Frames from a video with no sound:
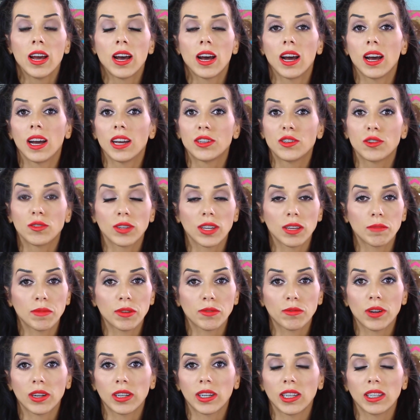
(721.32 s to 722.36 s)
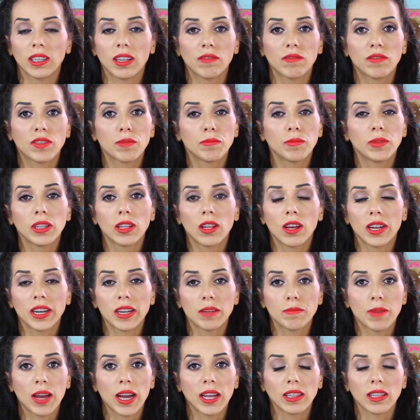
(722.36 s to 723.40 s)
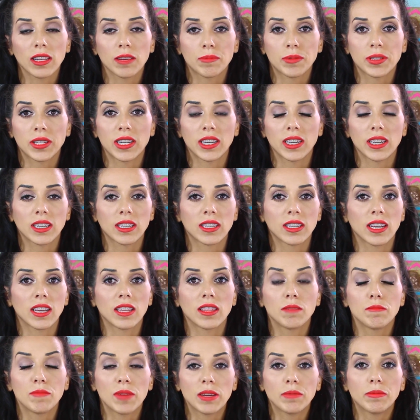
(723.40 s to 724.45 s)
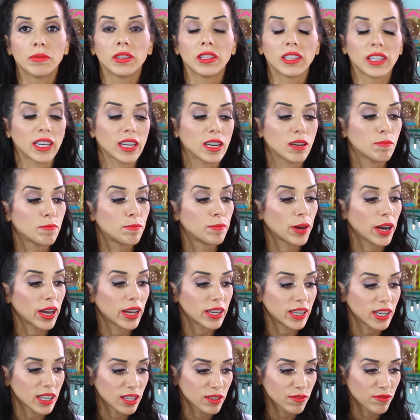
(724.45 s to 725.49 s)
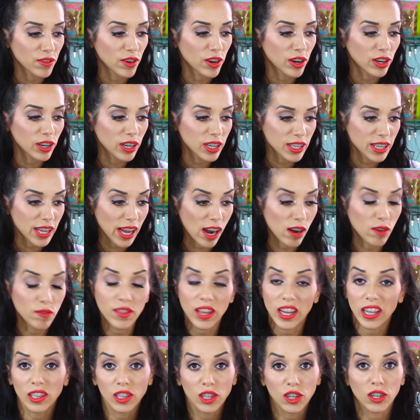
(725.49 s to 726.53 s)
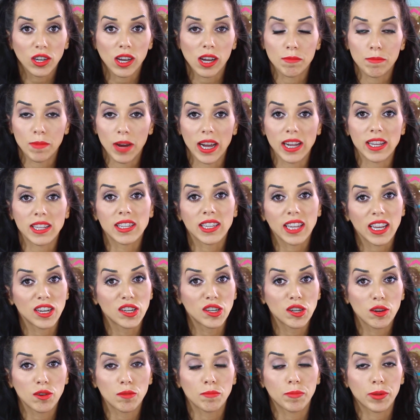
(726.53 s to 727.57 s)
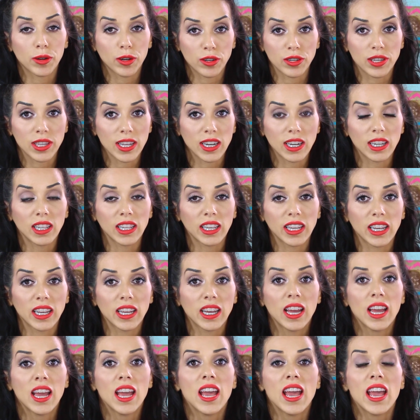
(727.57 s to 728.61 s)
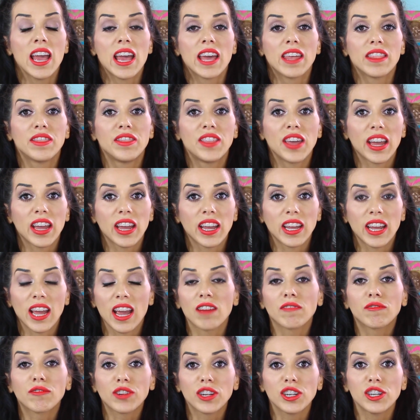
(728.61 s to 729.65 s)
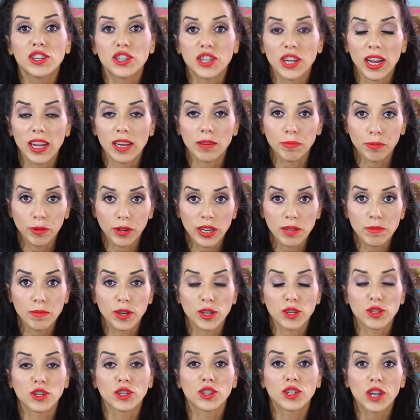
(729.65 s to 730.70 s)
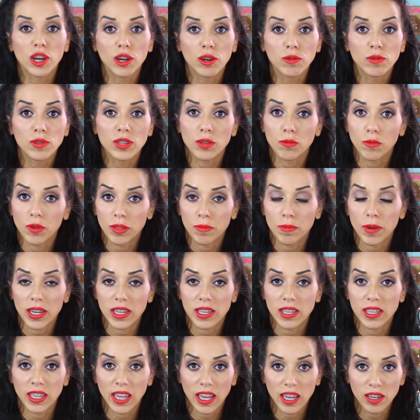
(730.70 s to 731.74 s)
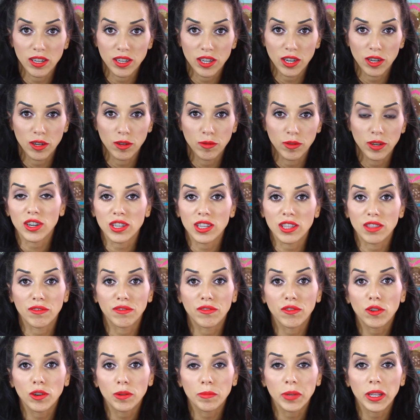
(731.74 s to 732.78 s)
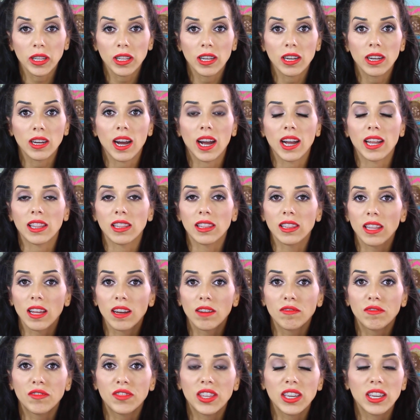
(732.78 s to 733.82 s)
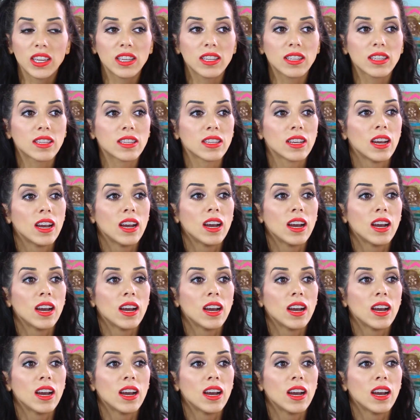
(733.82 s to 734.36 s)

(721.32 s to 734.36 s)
Uh, don't get me wrong, I love the Milani matte lipsticks and the Maybelline, but as far as how they look on my skin tone personally, they every shade pretty much goes with my skin tone. There's the formula, I love these.